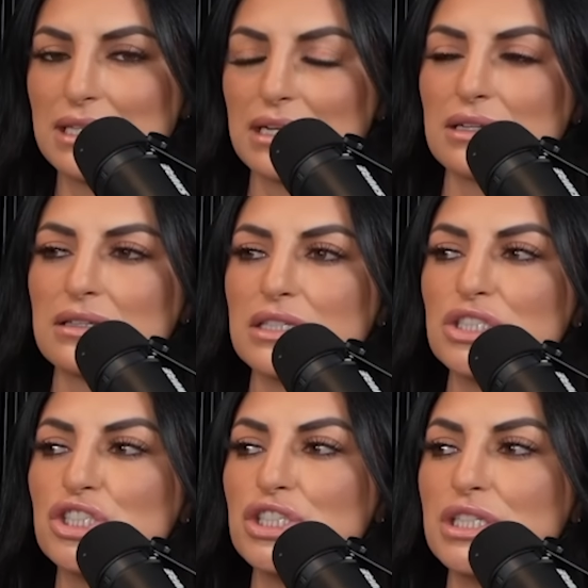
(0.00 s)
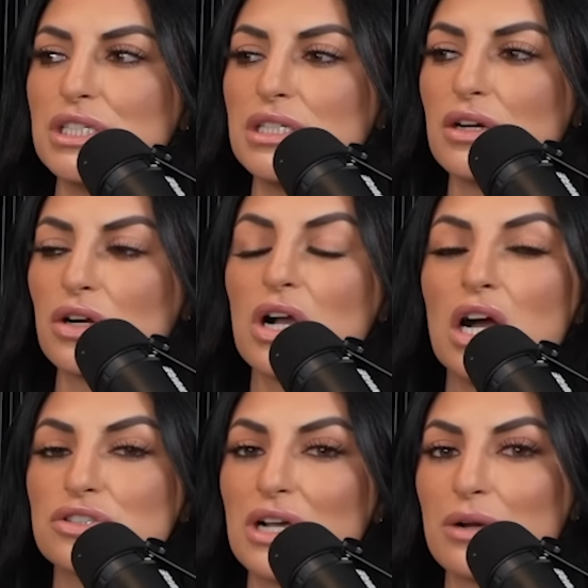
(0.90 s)
Technically, her
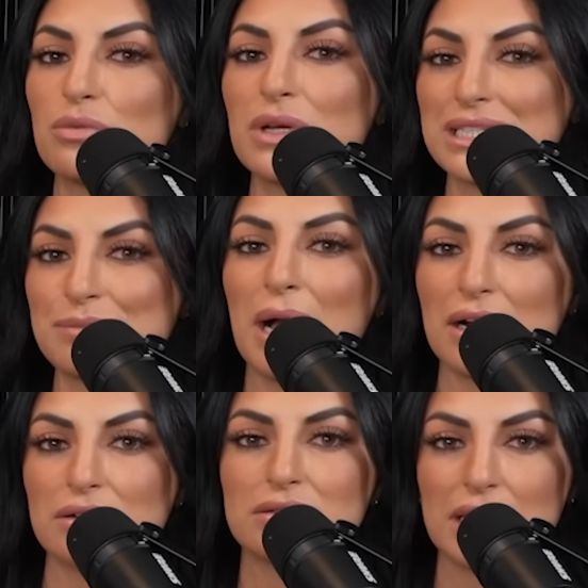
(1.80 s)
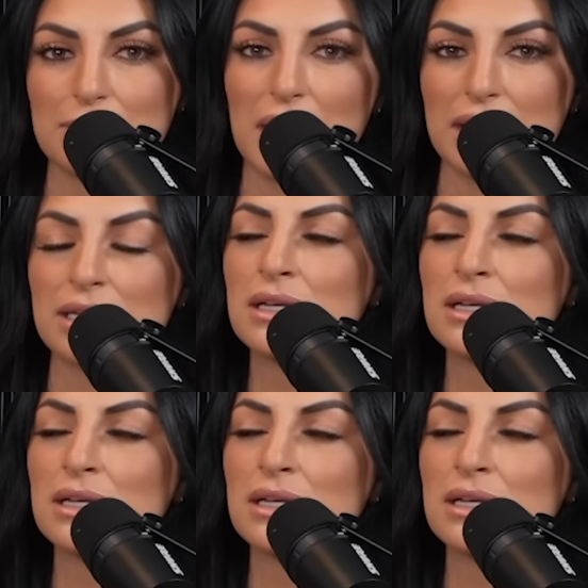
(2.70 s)
contract expired, like mine.